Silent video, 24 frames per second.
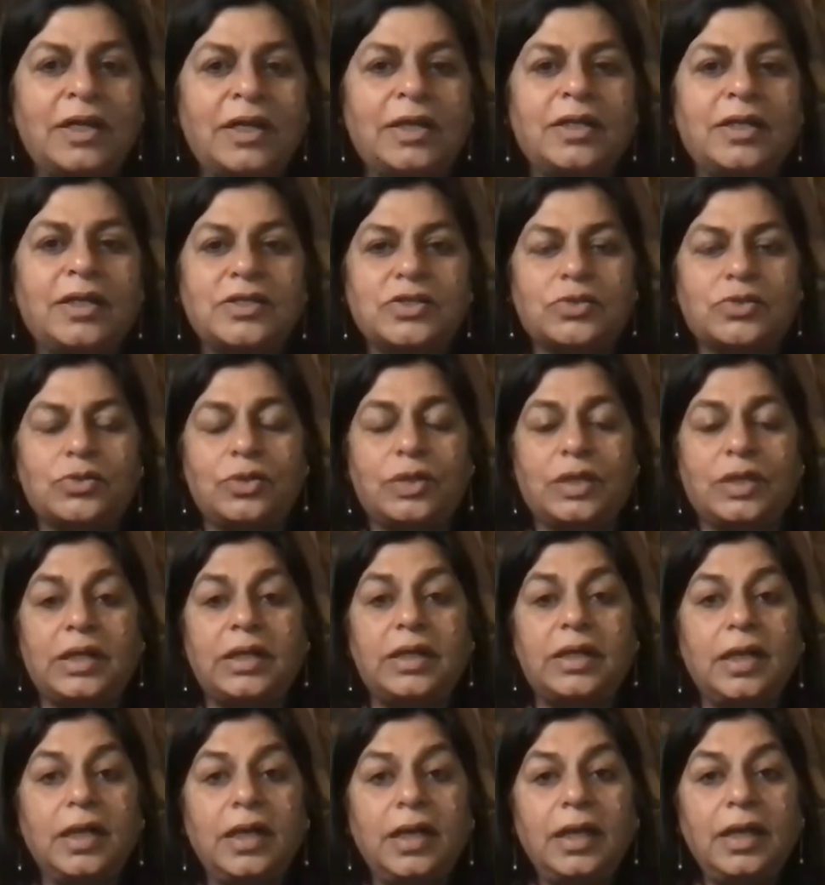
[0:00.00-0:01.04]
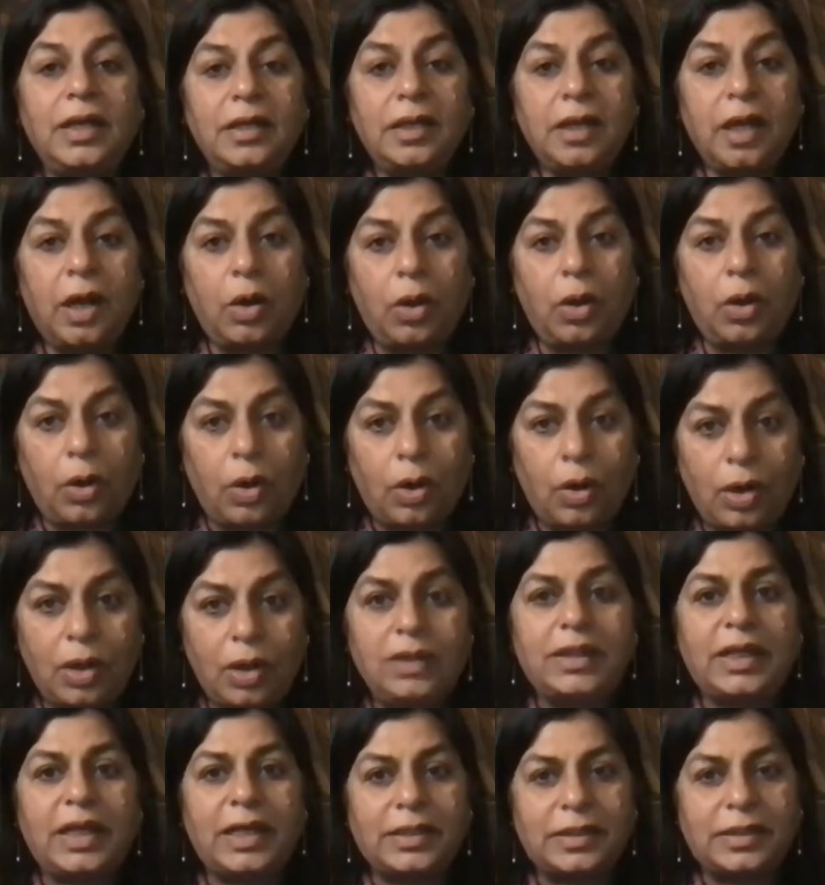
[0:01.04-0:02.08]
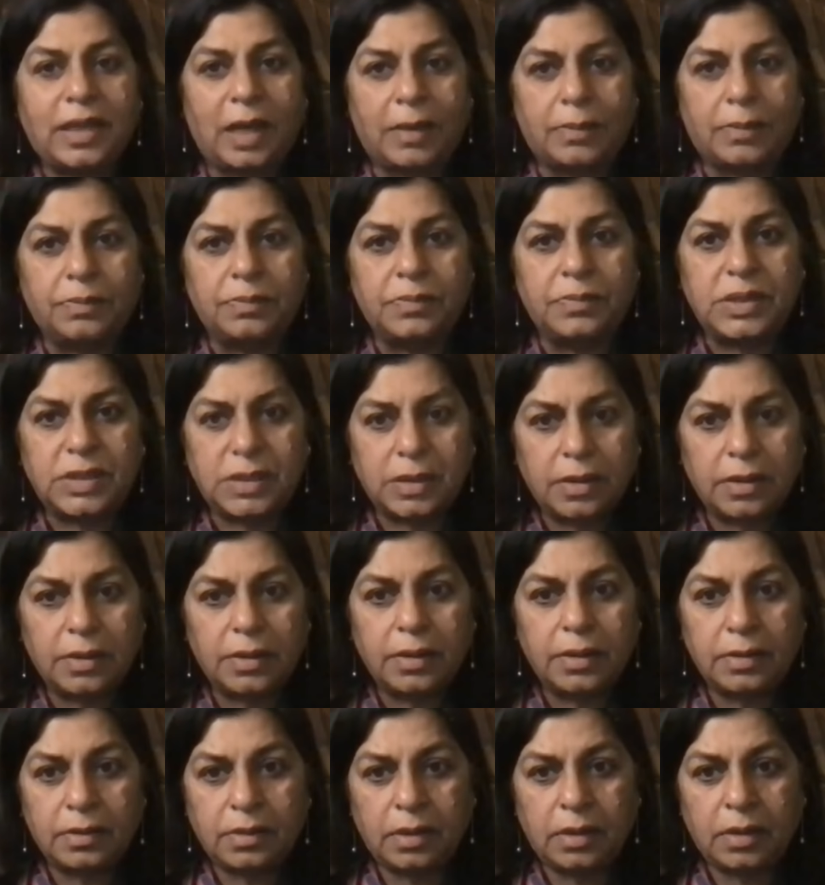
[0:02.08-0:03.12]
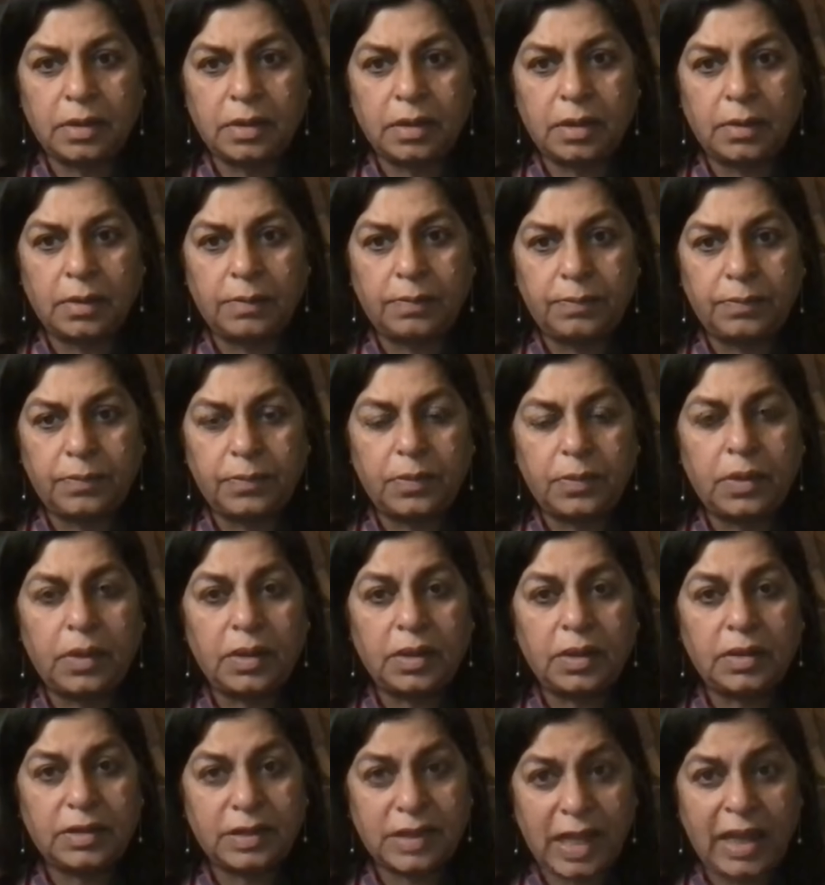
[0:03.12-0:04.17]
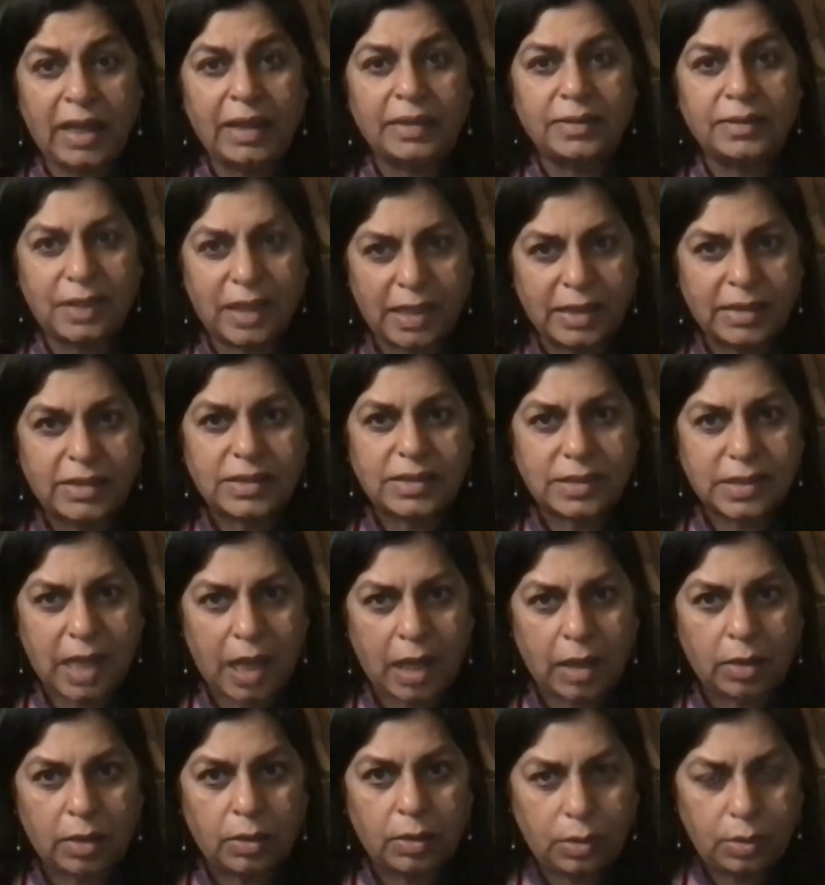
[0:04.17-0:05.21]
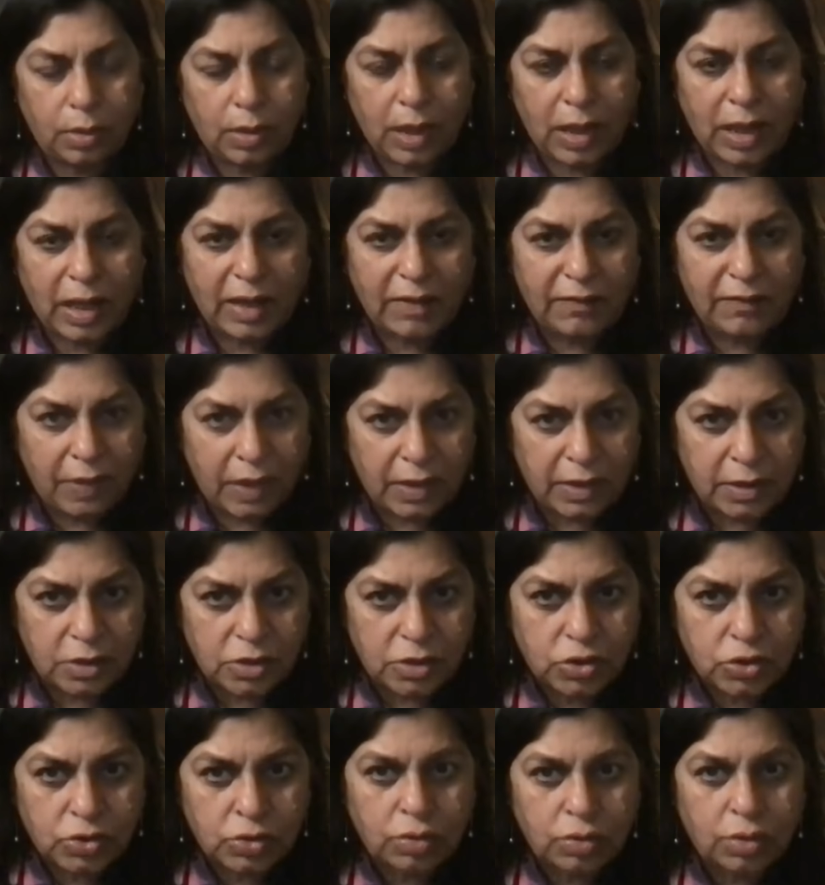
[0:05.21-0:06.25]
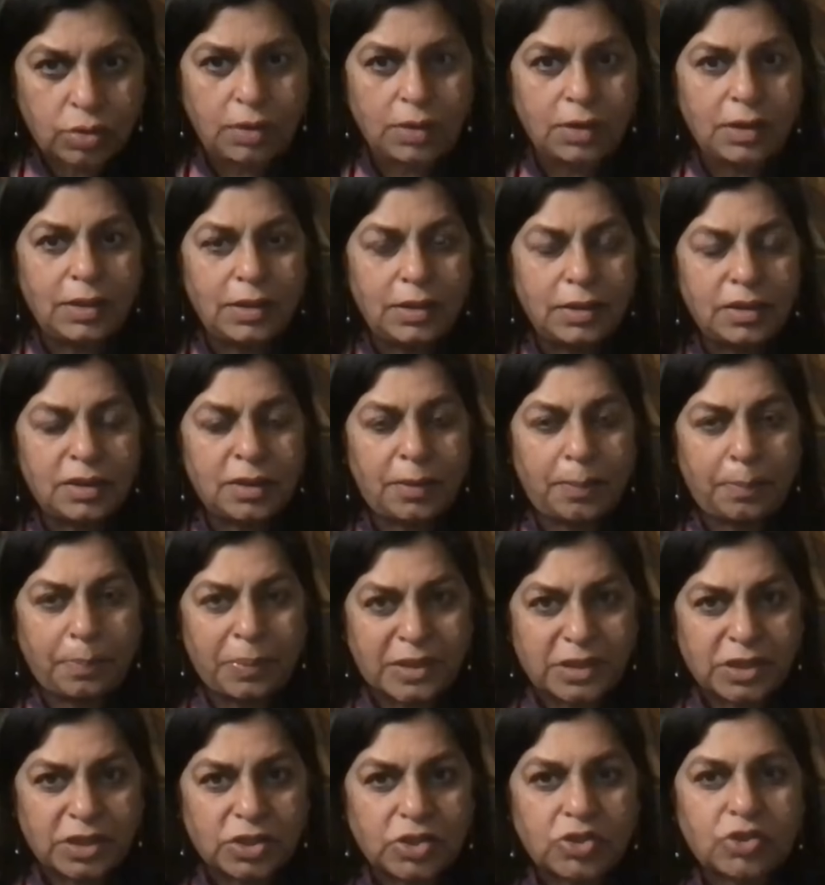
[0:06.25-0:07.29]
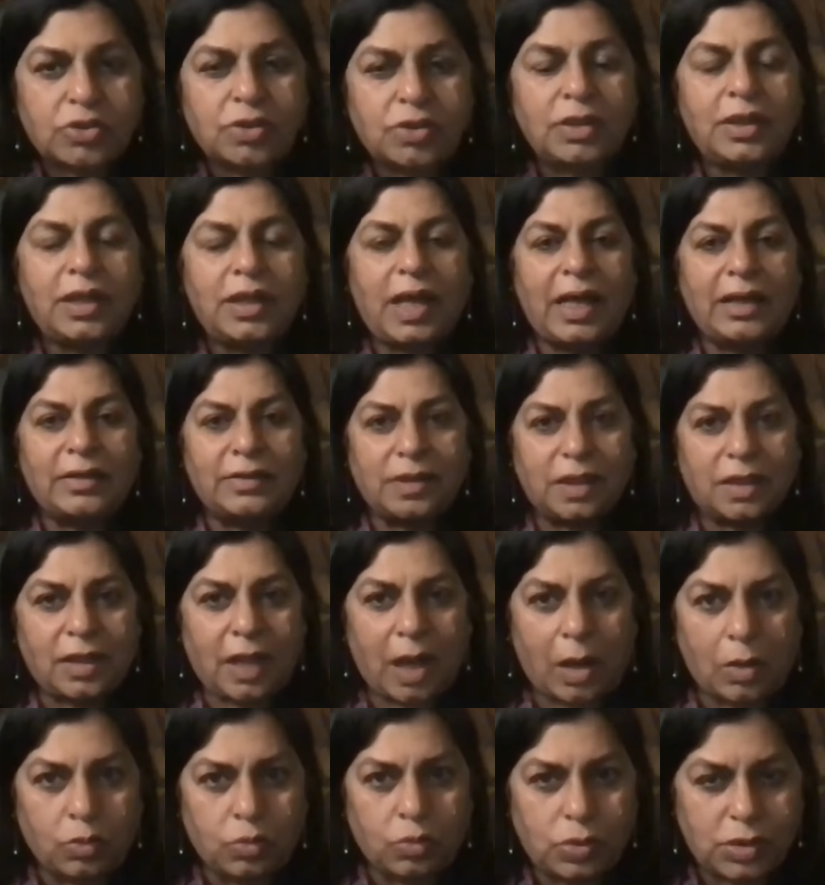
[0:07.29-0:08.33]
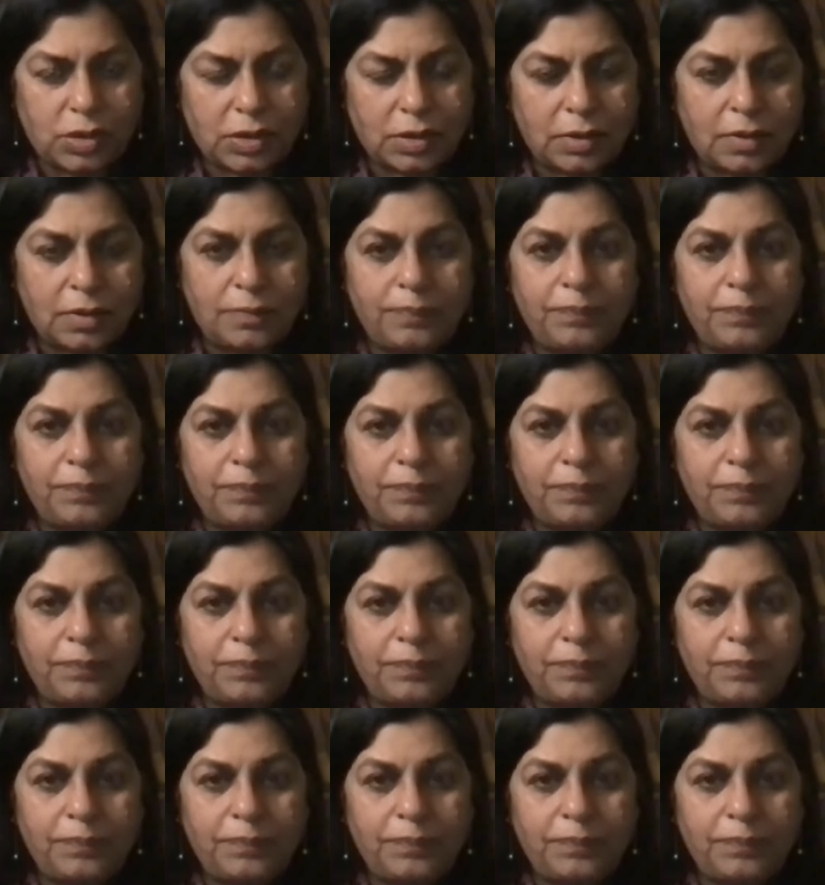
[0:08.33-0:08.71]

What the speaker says: understood it. Now, all that comes, and that's how I've understood the petition and the counter.